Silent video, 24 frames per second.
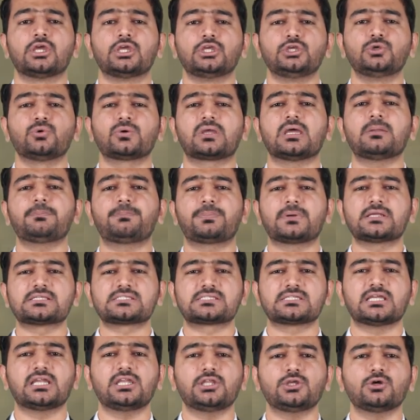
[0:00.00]
You can
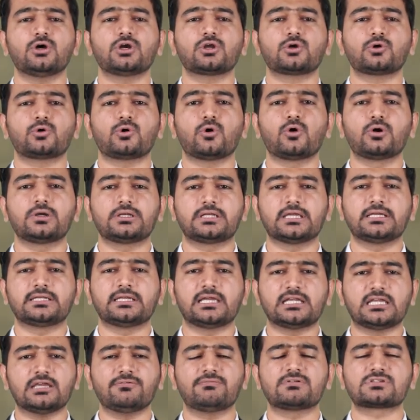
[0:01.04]
present your
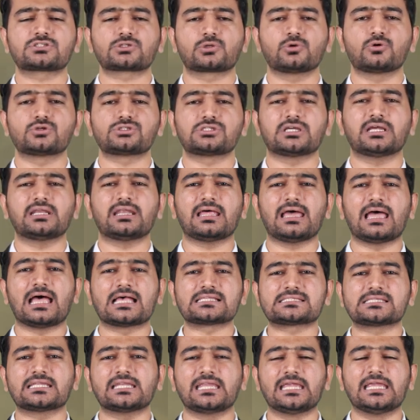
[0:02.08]
quantitative disclosure
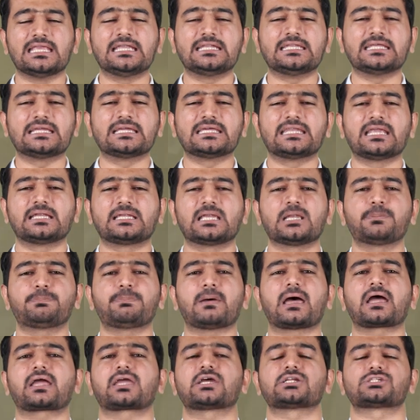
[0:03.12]
as an integrated
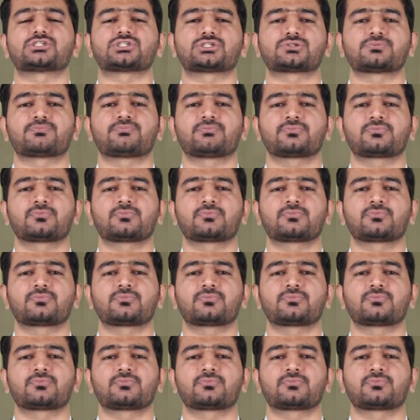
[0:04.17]
package.